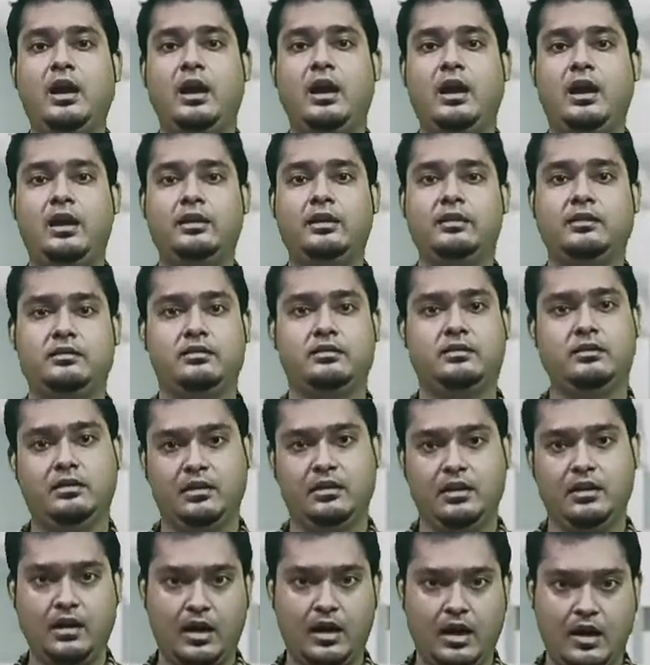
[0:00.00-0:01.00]
And
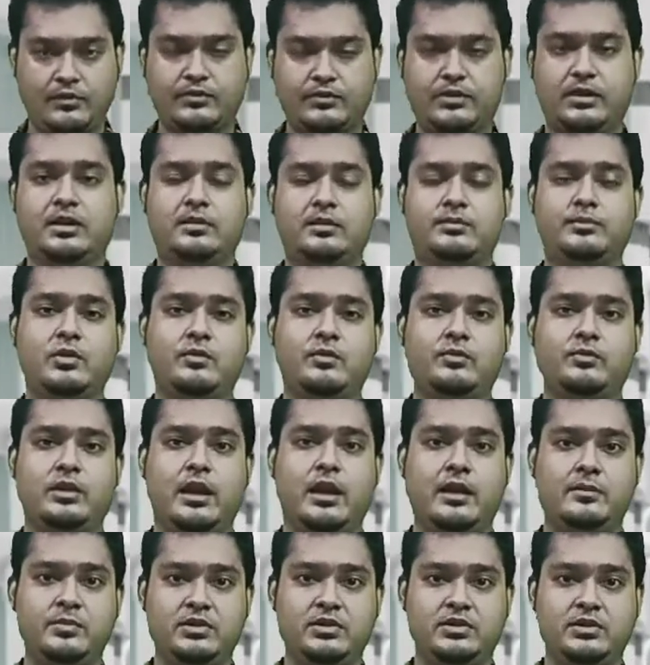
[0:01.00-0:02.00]
after
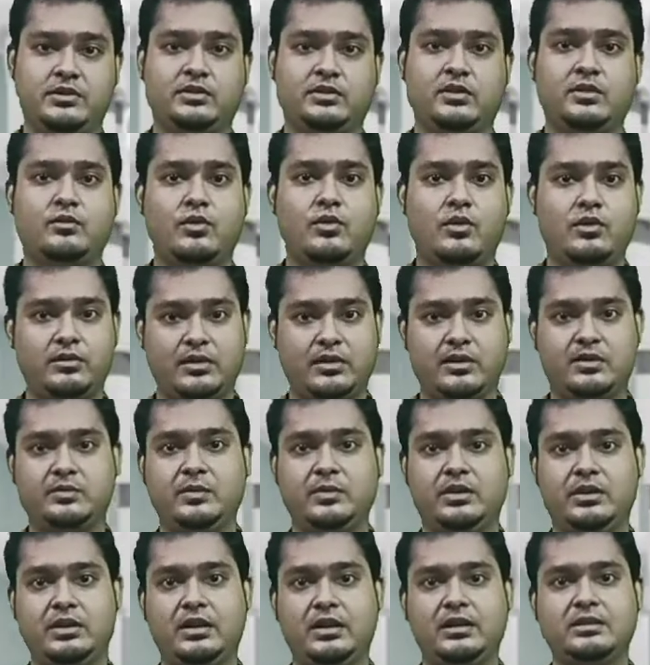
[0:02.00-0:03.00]
administration of
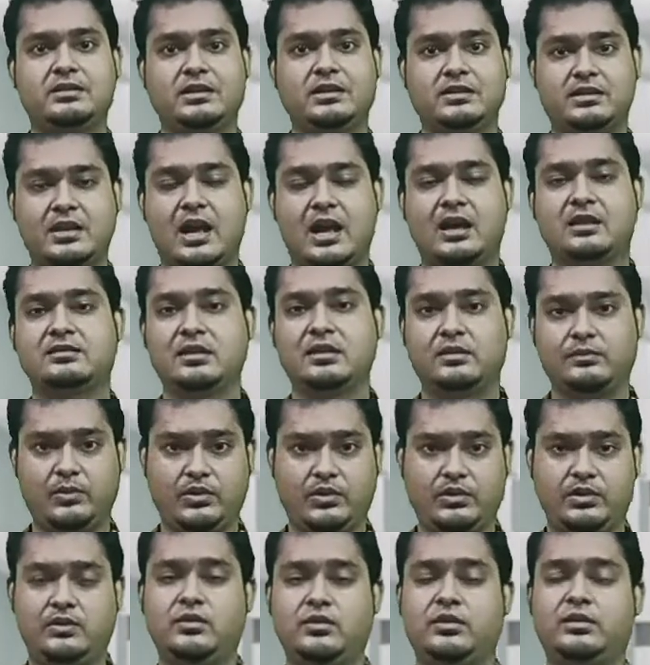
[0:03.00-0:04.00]
contrast media, just ask the
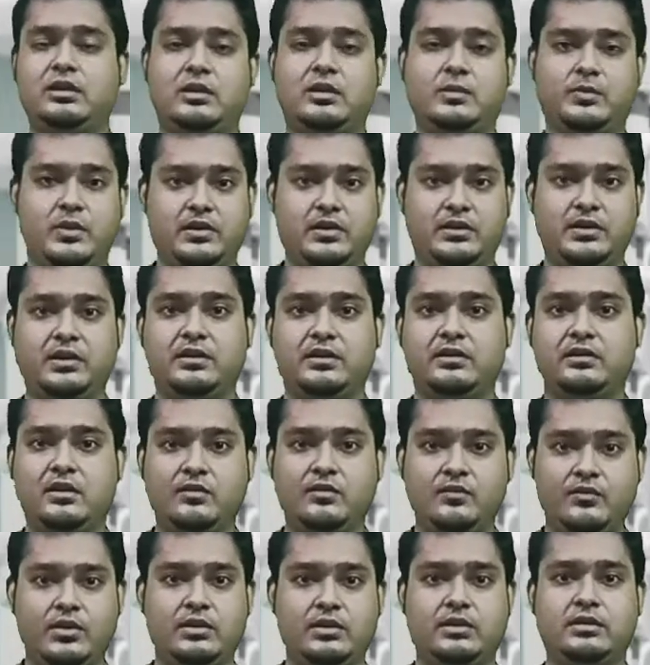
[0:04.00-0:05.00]
patient whether the patient is
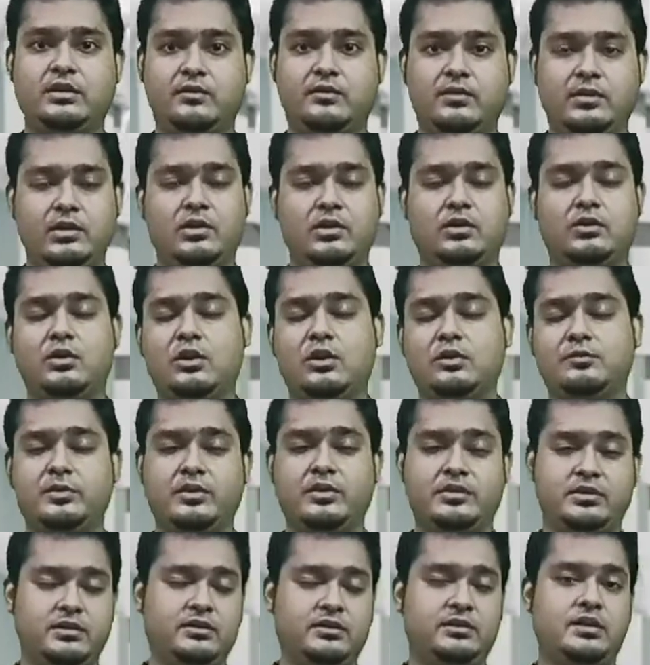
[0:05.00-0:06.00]
comfortable or not,
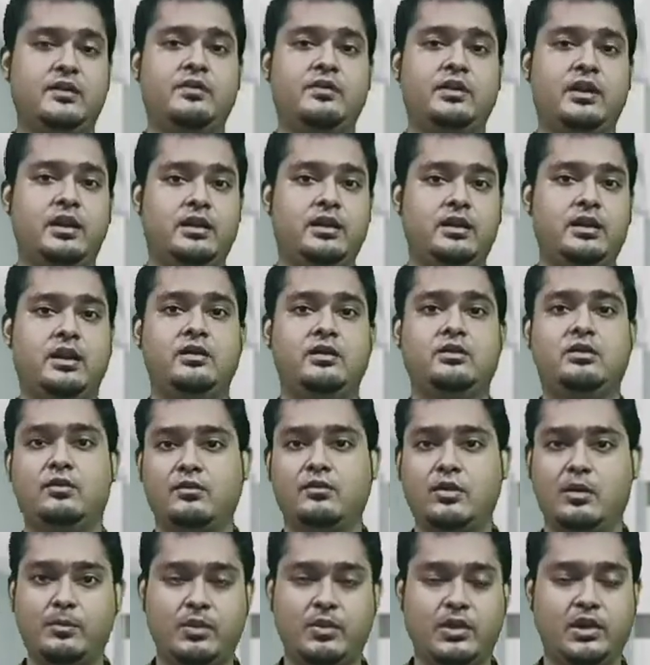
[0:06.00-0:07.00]
patient is having any kind
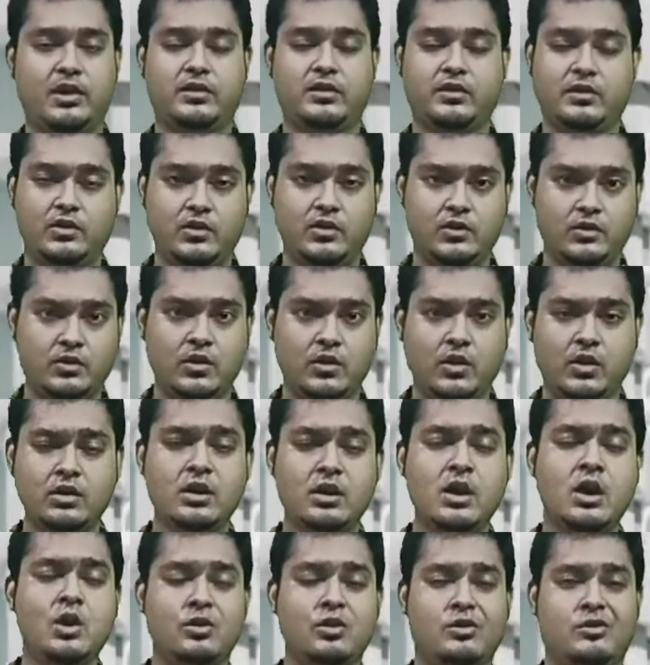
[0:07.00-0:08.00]
of complication or
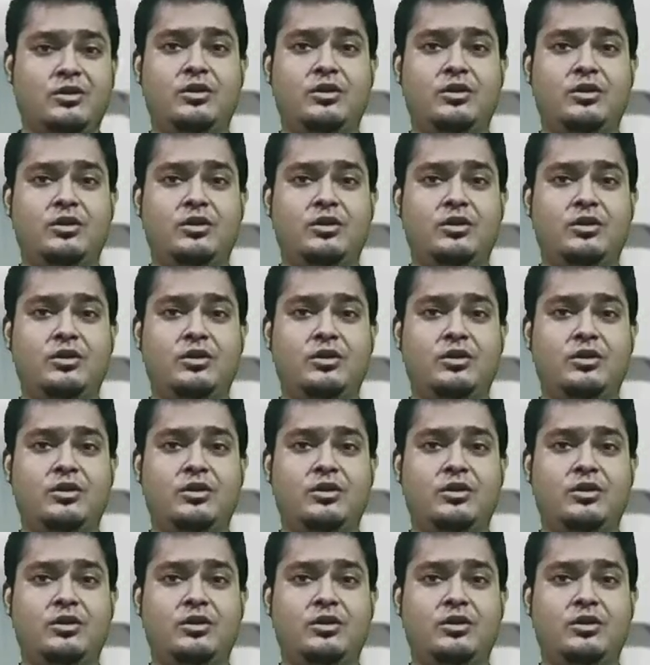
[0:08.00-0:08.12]
not,